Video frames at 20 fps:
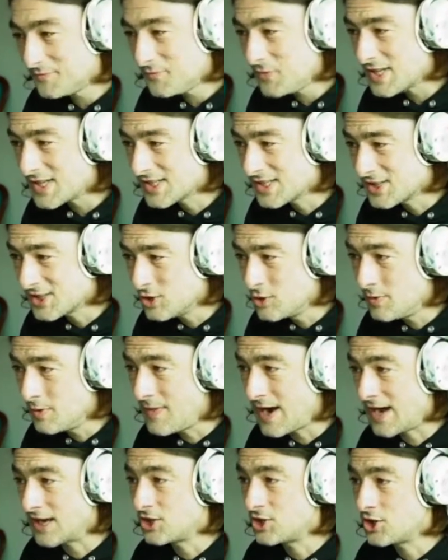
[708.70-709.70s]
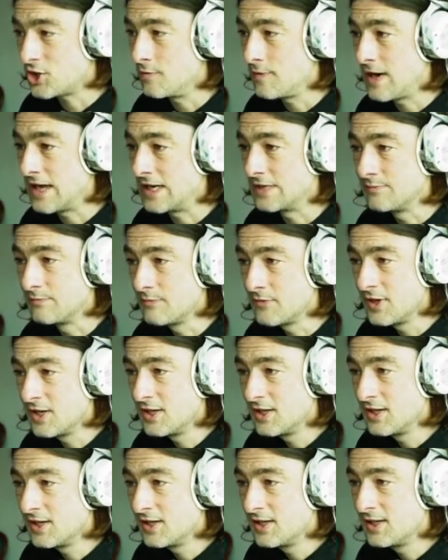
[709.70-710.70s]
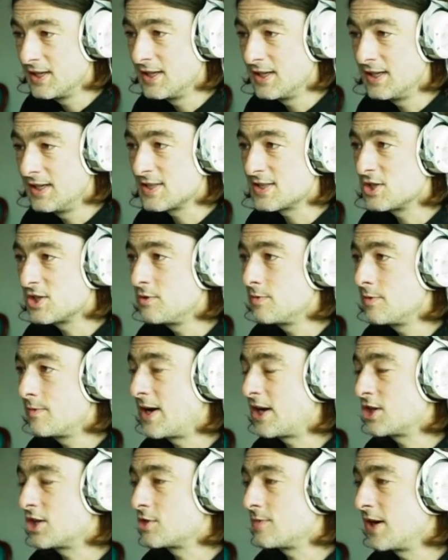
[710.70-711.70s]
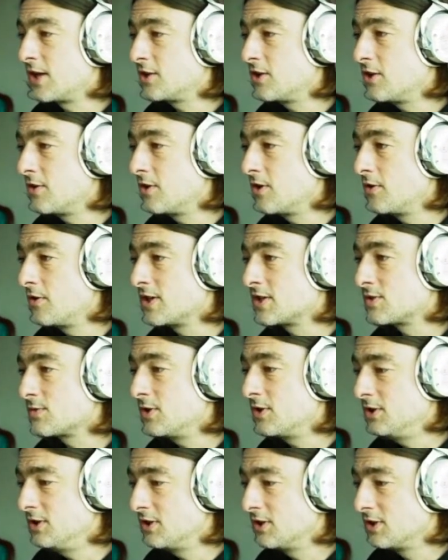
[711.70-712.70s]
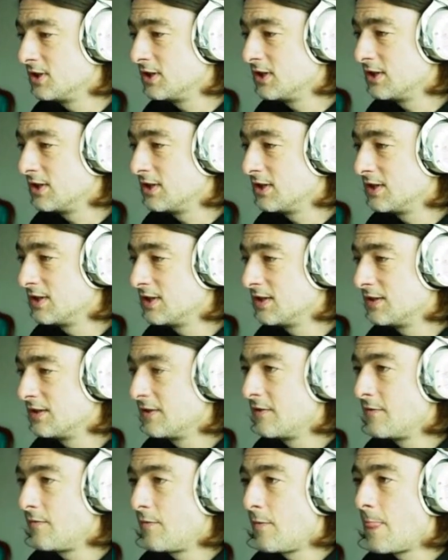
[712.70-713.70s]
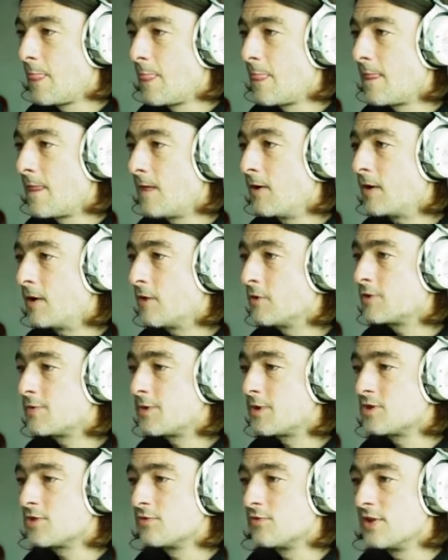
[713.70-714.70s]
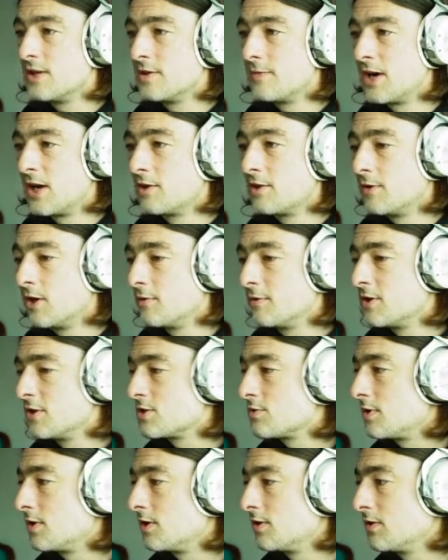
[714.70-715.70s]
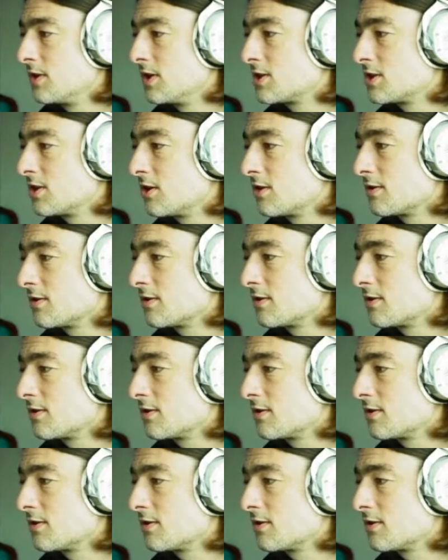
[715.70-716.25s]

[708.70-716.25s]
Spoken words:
Super Macho Man. Here, Super Macho Man. I don't know this one. I know we're supposed to read about them, aren't we, as well? Let's go.